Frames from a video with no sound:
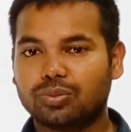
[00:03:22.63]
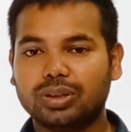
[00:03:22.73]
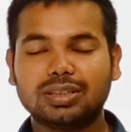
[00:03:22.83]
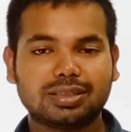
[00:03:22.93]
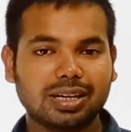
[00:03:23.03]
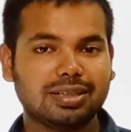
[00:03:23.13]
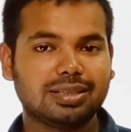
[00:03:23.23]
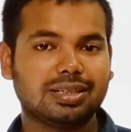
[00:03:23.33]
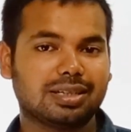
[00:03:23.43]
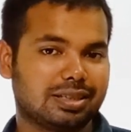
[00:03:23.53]
we take
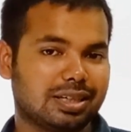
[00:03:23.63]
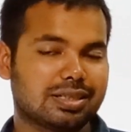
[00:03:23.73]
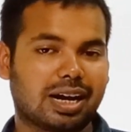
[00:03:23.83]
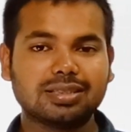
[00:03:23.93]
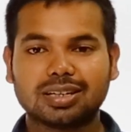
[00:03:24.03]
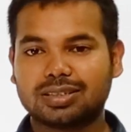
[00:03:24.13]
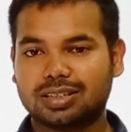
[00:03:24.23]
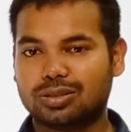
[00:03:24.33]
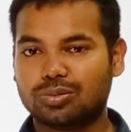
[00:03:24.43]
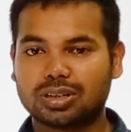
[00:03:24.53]
this
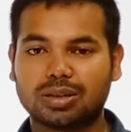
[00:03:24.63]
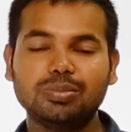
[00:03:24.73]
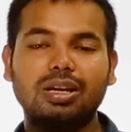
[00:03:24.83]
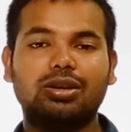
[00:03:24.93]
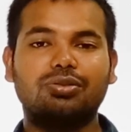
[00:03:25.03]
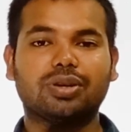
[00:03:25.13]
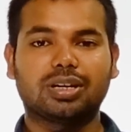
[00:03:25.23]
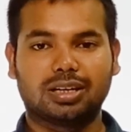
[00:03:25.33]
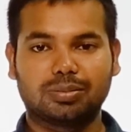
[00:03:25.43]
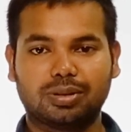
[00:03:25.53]
uncertain to some
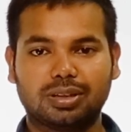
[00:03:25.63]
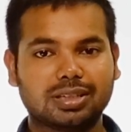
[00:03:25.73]
variable.